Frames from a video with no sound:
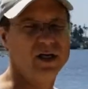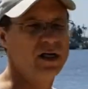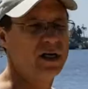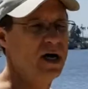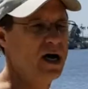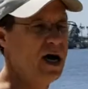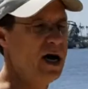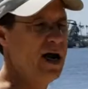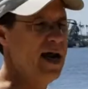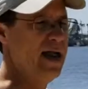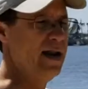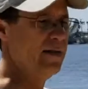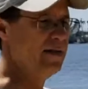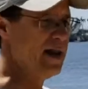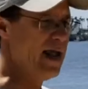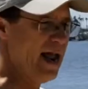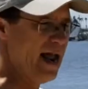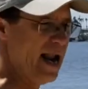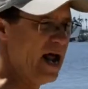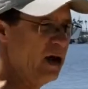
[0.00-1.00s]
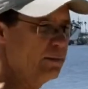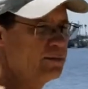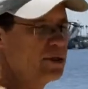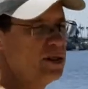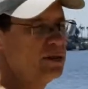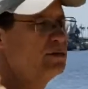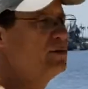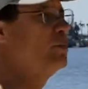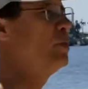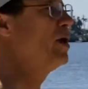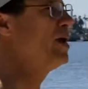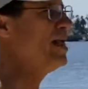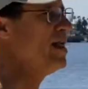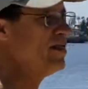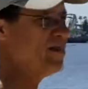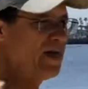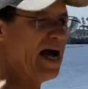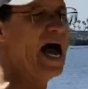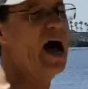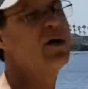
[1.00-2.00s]
and help to put in
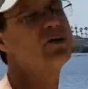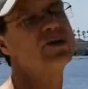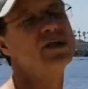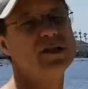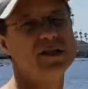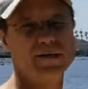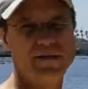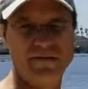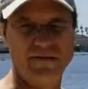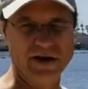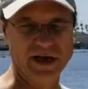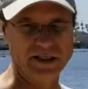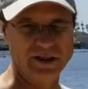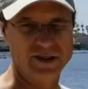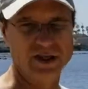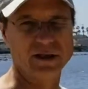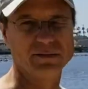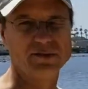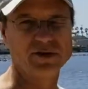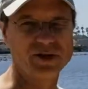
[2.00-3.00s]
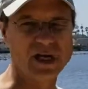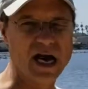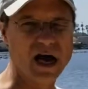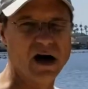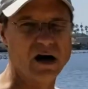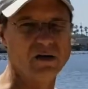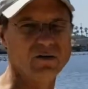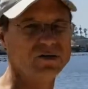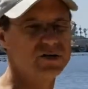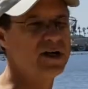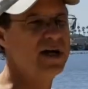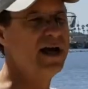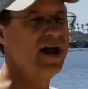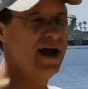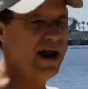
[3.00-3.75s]
thousands of fish themselves